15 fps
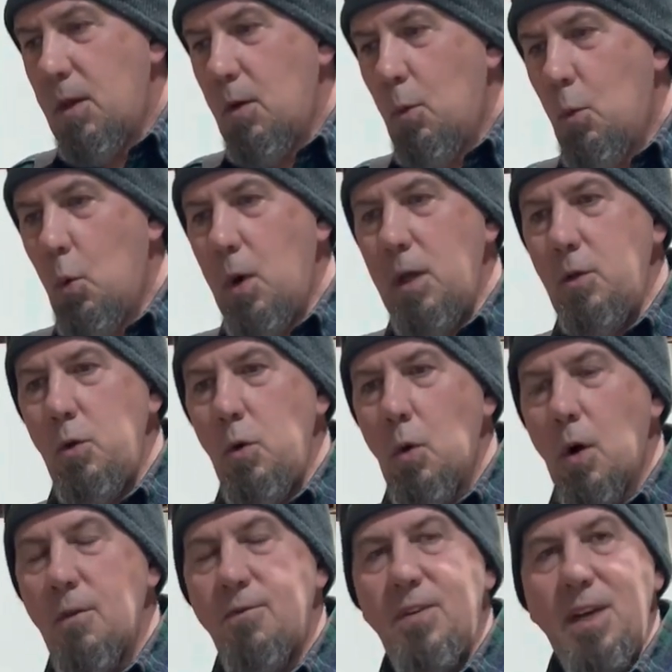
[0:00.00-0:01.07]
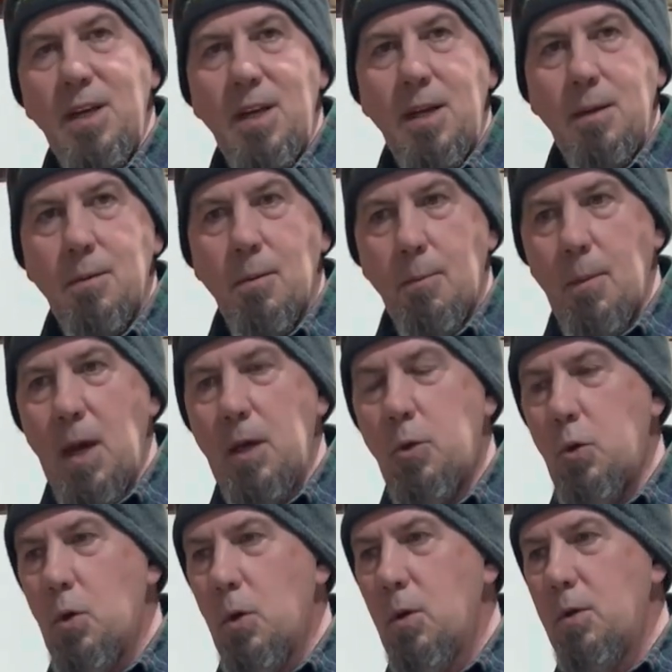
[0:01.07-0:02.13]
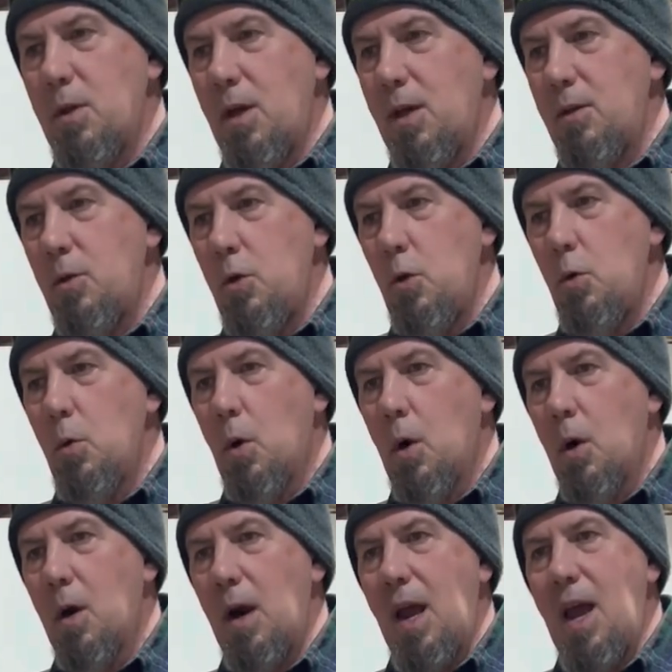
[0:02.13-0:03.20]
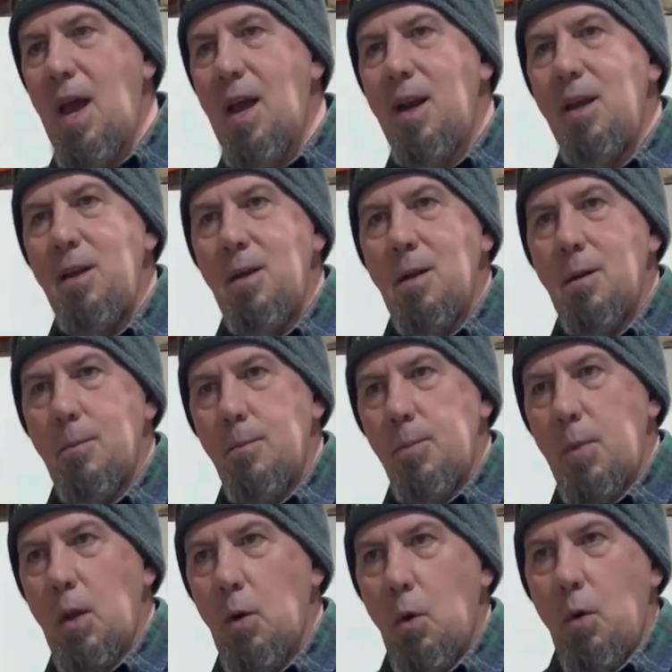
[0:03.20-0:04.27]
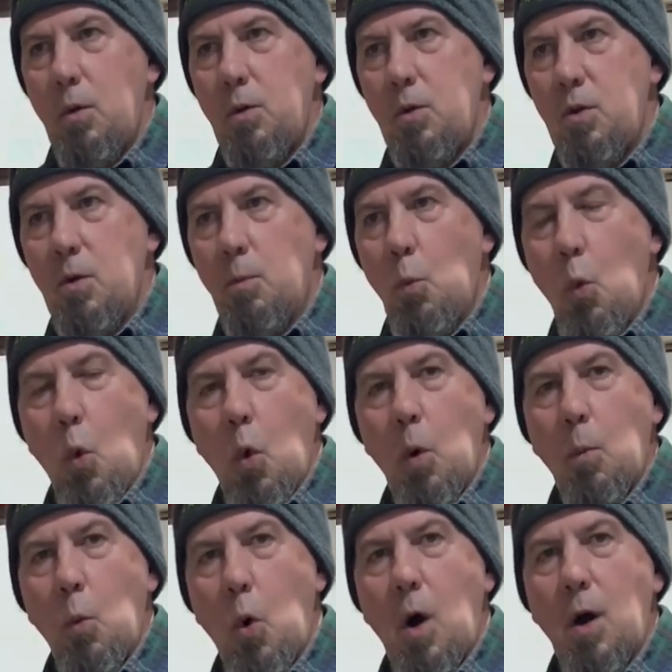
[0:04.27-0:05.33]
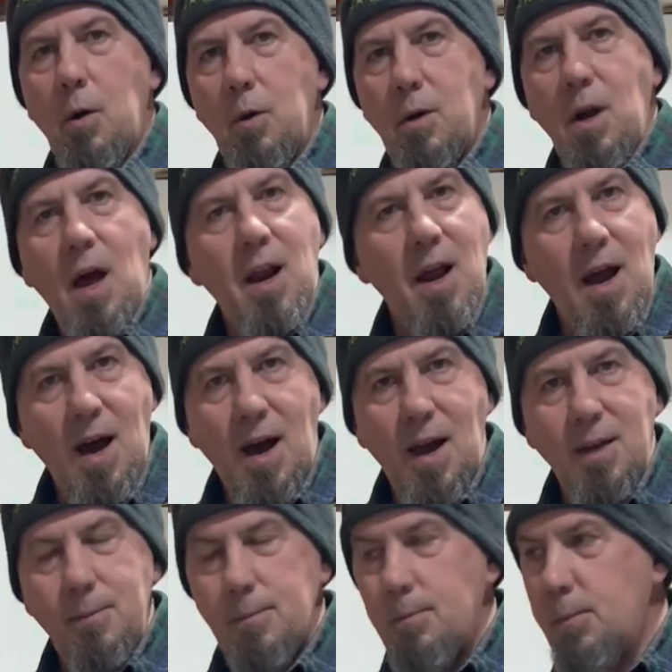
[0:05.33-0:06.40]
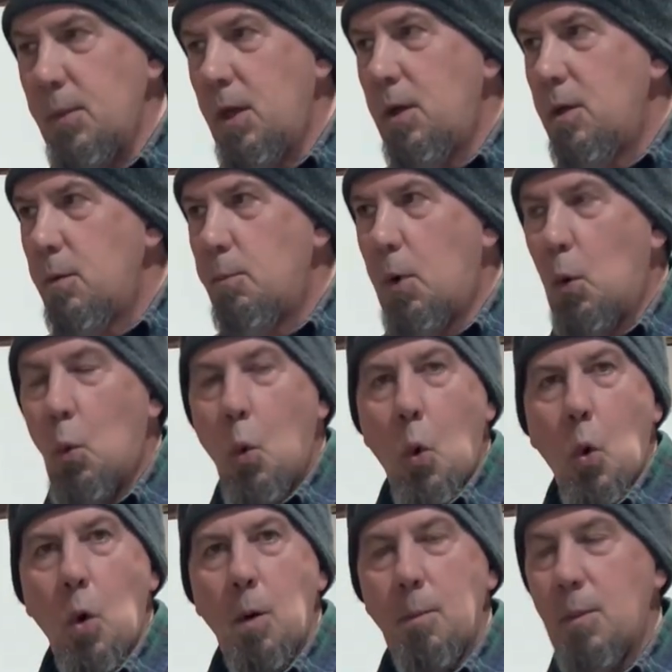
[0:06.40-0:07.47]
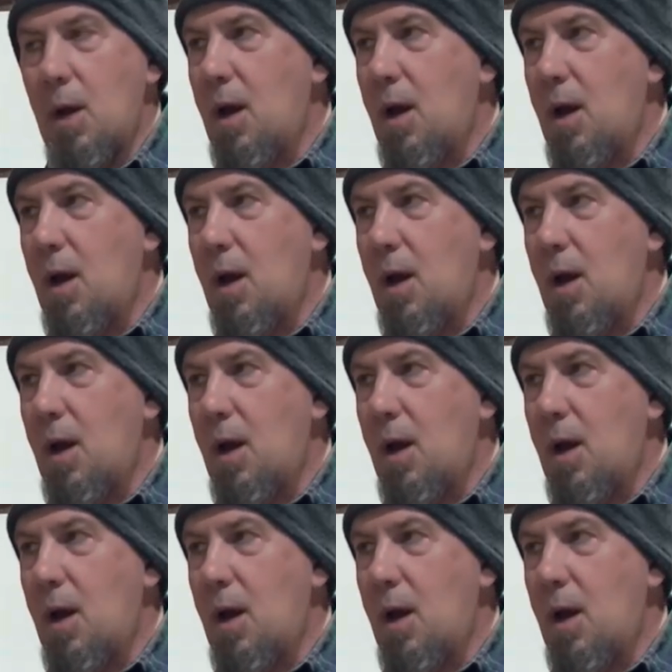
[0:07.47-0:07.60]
When you are feeding, make sure that you are adding some warm water, not hot, but warm.